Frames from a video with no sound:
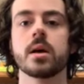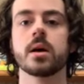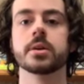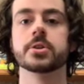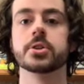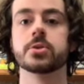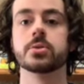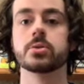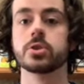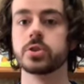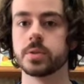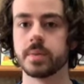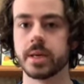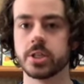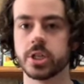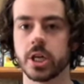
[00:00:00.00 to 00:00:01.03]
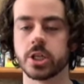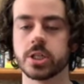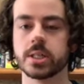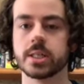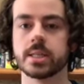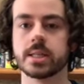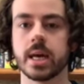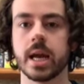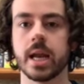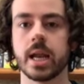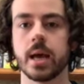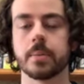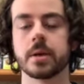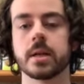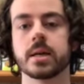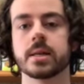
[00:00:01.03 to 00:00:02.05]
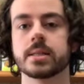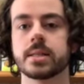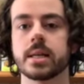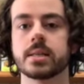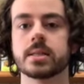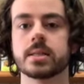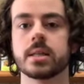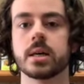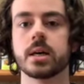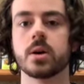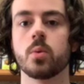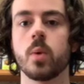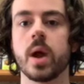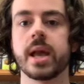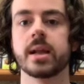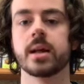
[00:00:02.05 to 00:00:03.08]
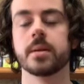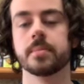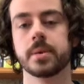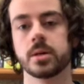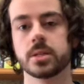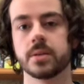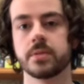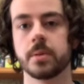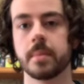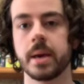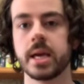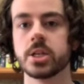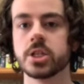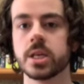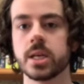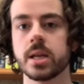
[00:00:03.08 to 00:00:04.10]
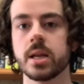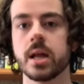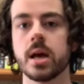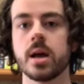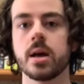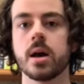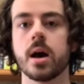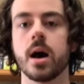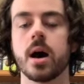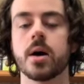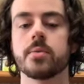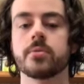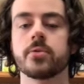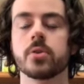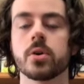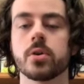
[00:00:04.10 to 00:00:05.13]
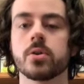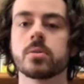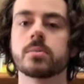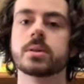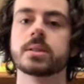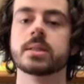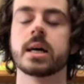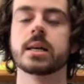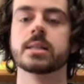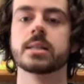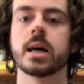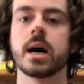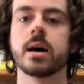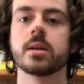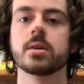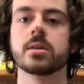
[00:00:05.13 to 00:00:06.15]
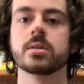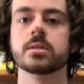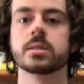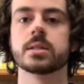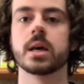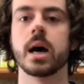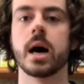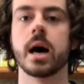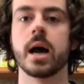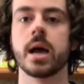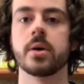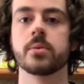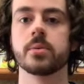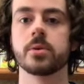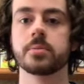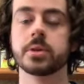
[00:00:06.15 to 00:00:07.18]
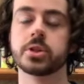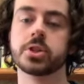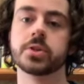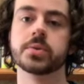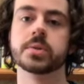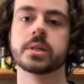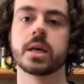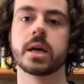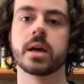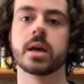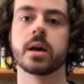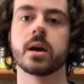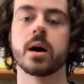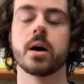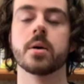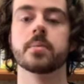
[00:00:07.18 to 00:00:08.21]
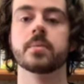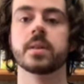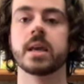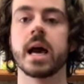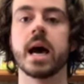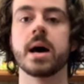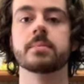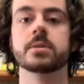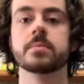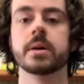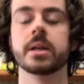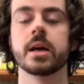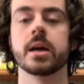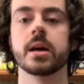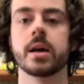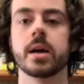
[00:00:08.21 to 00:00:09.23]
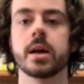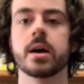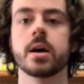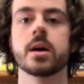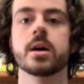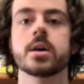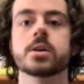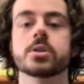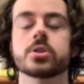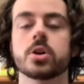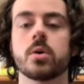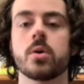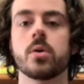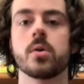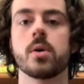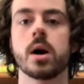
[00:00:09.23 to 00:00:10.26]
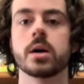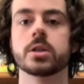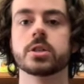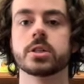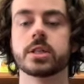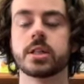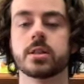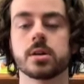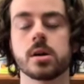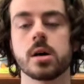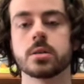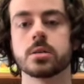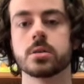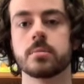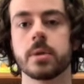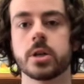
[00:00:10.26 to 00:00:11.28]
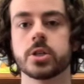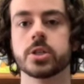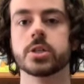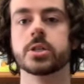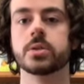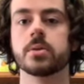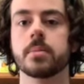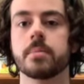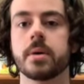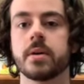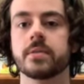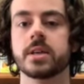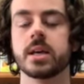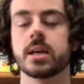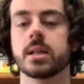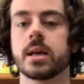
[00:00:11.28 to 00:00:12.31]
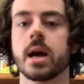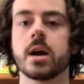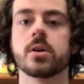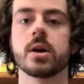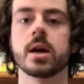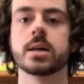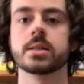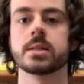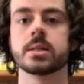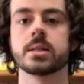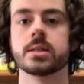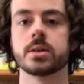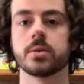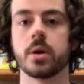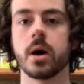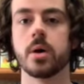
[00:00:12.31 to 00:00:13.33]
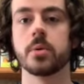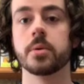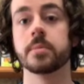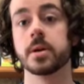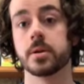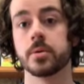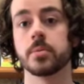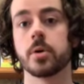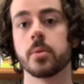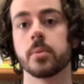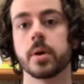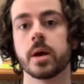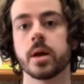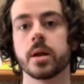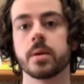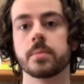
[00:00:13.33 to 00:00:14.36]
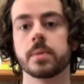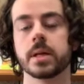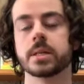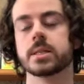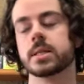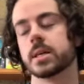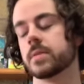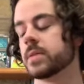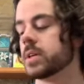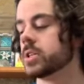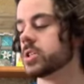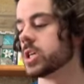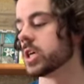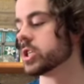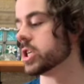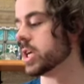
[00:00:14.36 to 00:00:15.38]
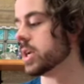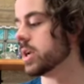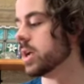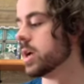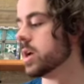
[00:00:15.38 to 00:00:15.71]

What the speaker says: To choose my injection site, I'm going to assess the weight and build of the patient. For a normal-sized adult, I will be choosing the abdomen area. So underneath the costal margins to above the iliac crest would be an appropriate place to give the injection.